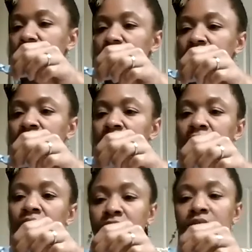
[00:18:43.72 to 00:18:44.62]

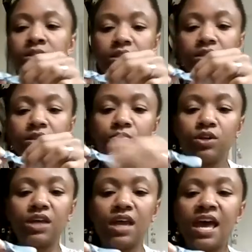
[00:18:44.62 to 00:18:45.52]
And then we're
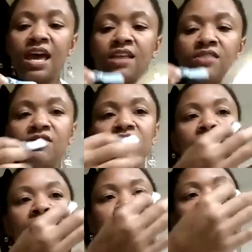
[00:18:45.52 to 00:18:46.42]
gonna add
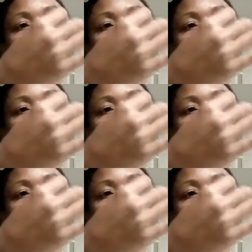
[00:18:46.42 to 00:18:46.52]
that